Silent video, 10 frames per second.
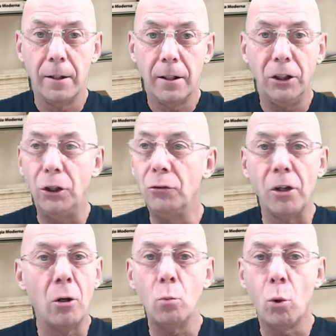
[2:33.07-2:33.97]
you
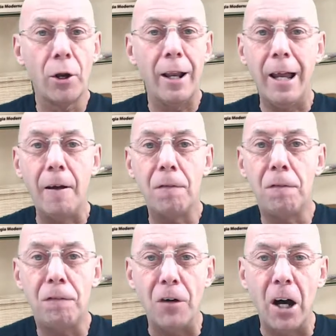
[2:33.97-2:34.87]
don't want to let
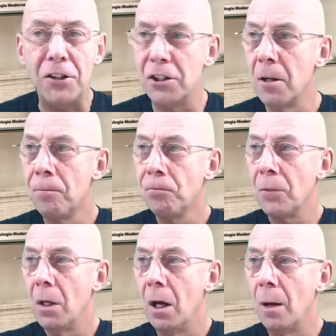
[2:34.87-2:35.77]
FUD,
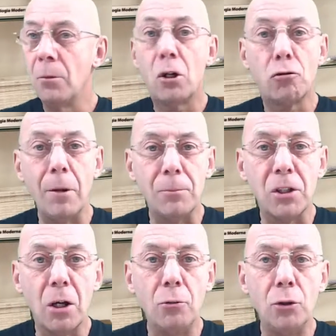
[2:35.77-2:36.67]

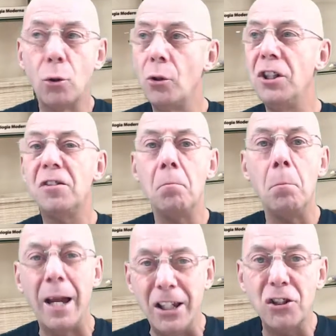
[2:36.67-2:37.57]
crypto noise,
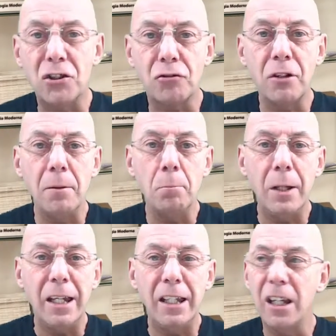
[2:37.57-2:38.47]
mainstream
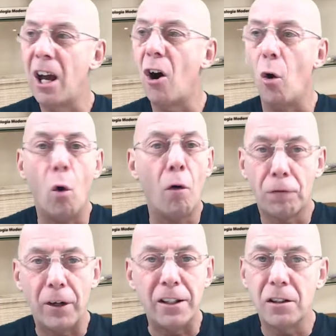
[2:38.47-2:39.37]
media, or
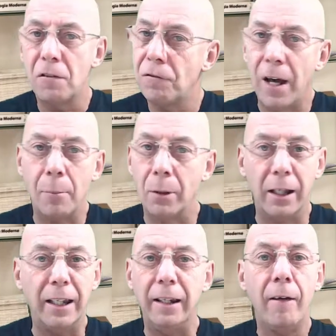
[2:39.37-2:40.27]
friends and
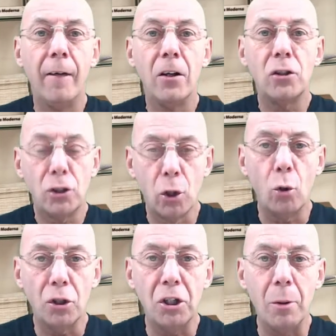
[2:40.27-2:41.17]
family
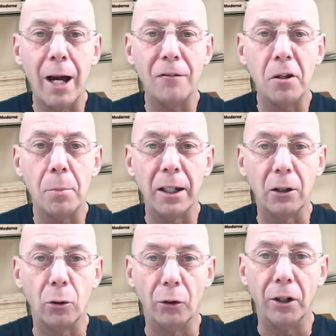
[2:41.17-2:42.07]
talk you out of your
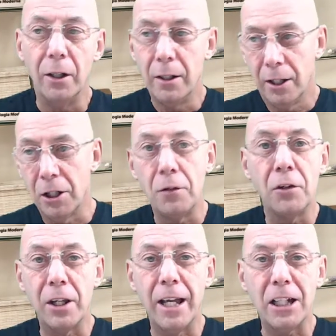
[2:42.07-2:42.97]
Bitcoin. And over
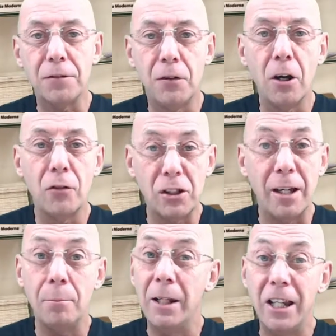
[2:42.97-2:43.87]
the next 5 or
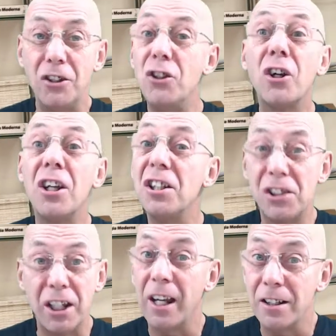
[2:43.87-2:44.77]
10 minutes, you're going to
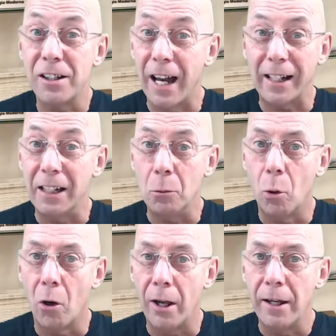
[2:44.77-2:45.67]
see exactly
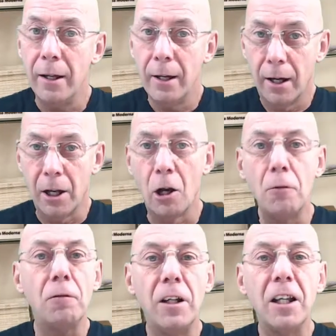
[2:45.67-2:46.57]
why, and
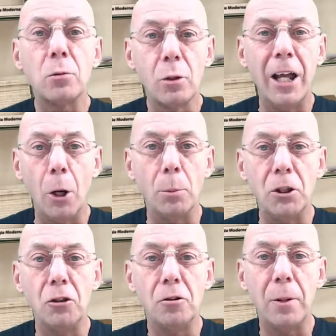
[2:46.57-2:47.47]
hopefully this will help
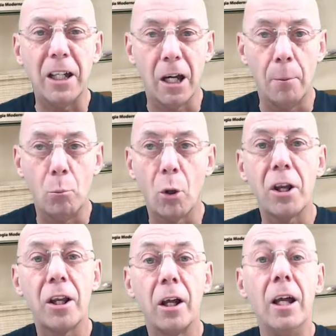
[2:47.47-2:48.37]
you to become one of
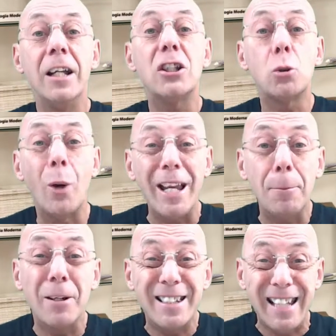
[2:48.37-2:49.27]
the
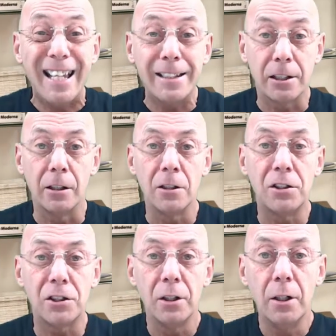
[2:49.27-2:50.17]

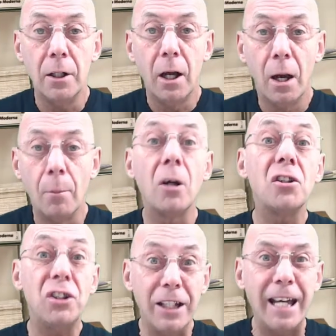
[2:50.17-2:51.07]
20%ers
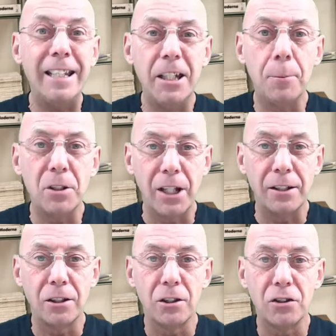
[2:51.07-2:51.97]
amongst the
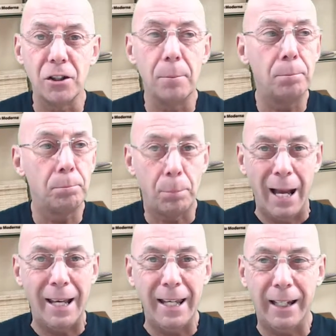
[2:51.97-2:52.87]
80%ers that
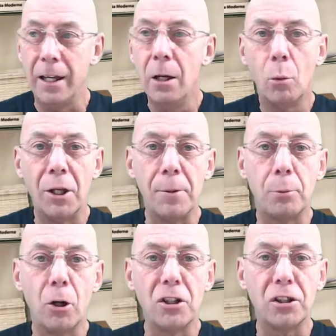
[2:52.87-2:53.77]
panic when the
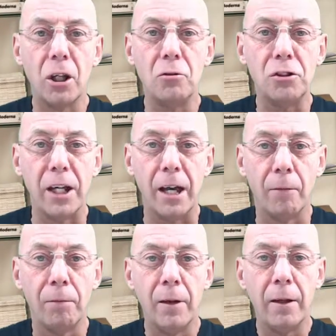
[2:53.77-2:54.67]
price goes
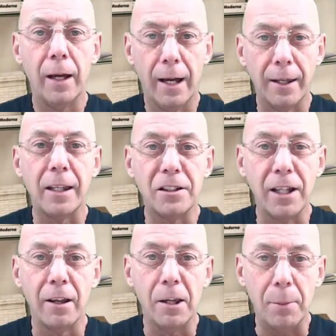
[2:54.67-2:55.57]
down and they
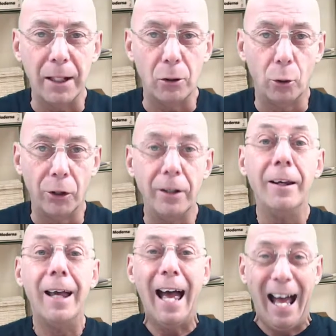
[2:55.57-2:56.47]
sell their Bitcoin
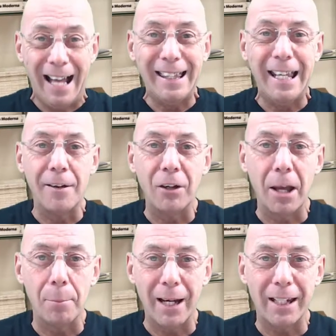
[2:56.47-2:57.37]
and they never
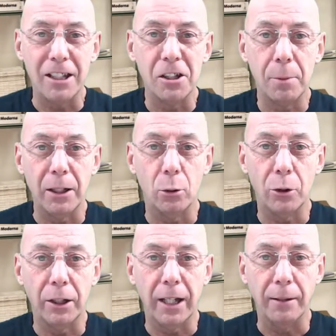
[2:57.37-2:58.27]
get back into
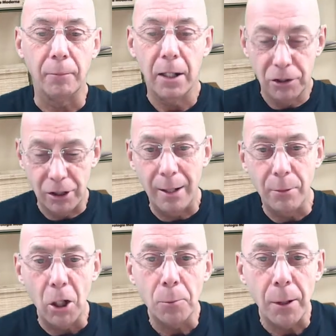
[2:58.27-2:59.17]
Bitcoin again. So let
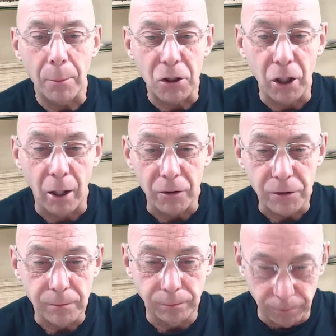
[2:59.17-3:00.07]
me open up the
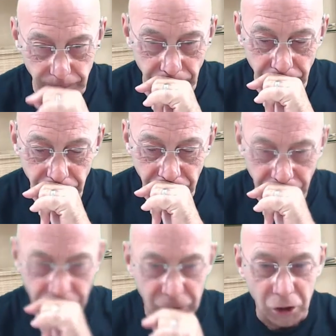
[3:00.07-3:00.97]
charts.
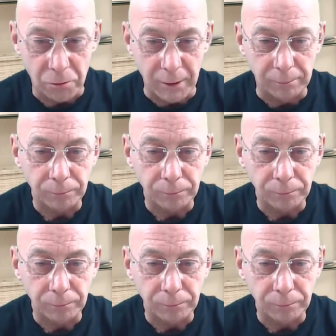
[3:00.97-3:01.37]
Excuse me.